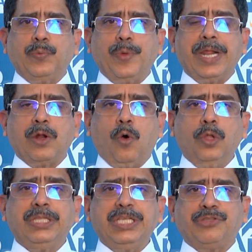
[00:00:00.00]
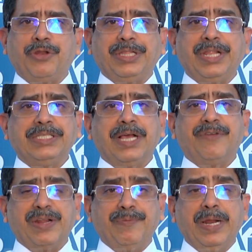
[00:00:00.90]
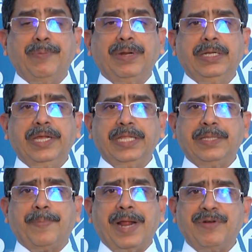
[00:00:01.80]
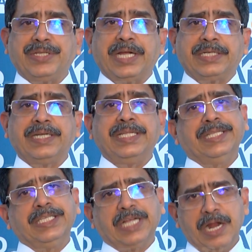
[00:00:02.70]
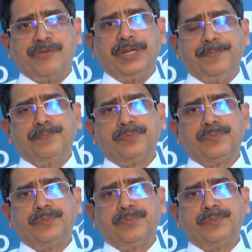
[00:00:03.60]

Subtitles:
where all these three things are available in the private sector in this country.